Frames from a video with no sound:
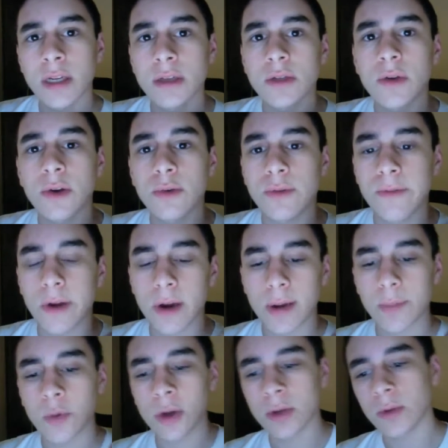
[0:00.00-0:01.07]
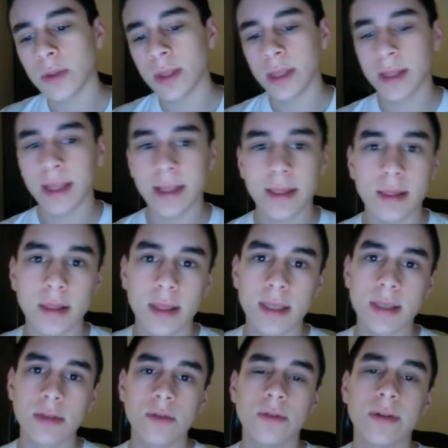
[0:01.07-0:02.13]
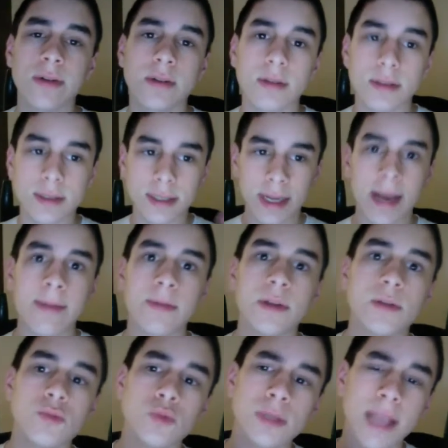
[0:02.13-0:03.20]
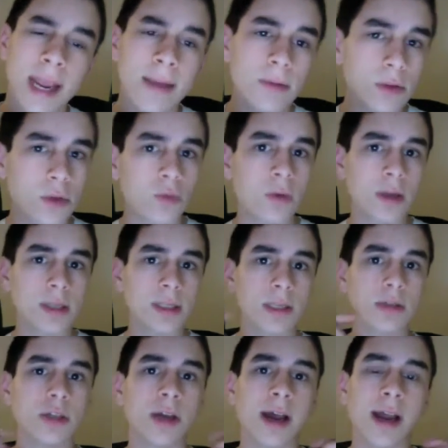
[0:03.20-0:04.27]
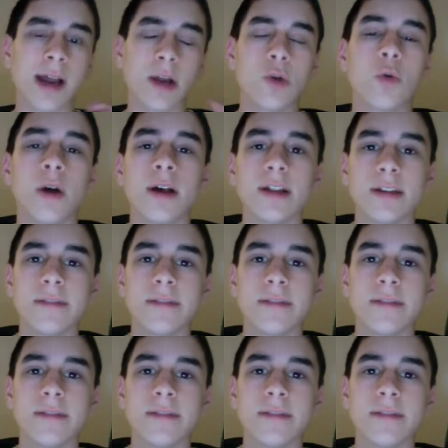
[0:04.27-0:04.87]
So I was very impressed with it that this little tablet was able to run such high quality